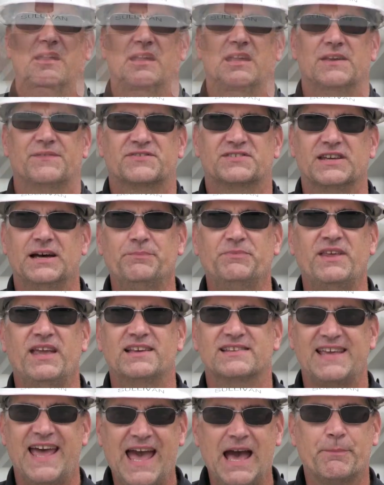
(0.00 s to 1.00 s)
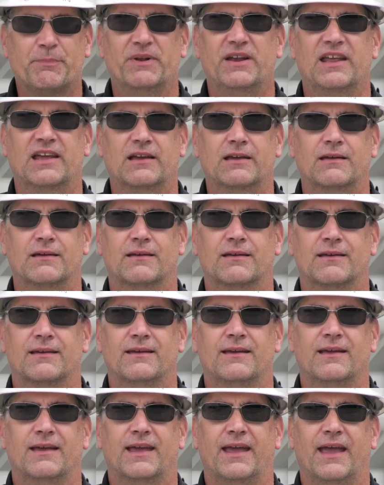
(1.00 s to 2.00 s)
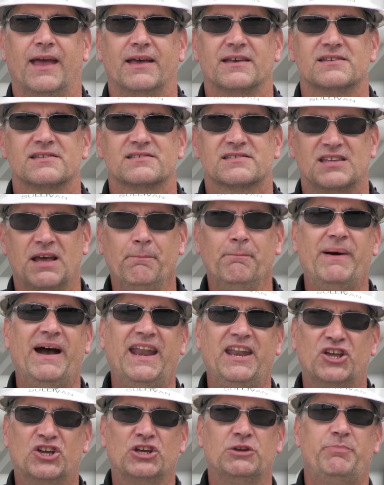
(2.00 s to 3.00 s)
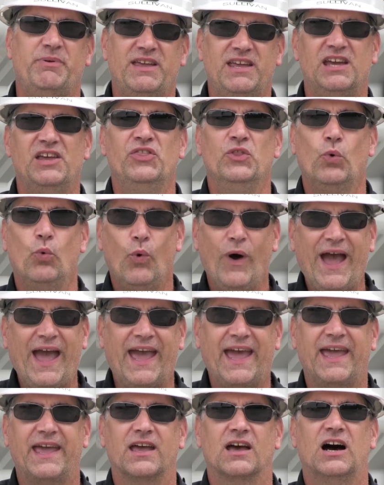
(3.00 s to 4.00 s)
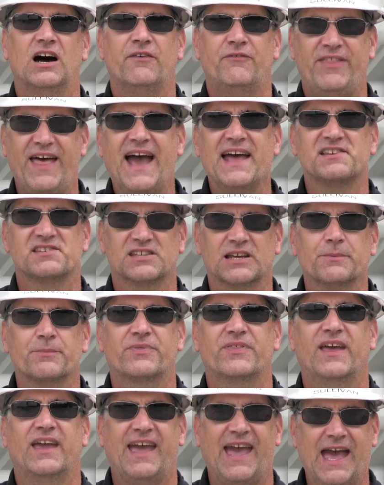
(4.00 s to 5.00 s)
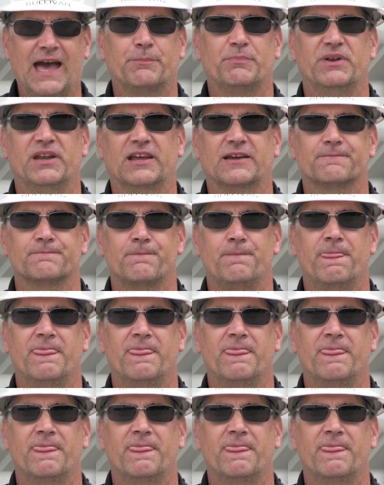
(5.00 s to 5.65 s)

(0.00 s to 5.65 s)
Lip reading: If something's happening, somebody could be in the way of that something happening.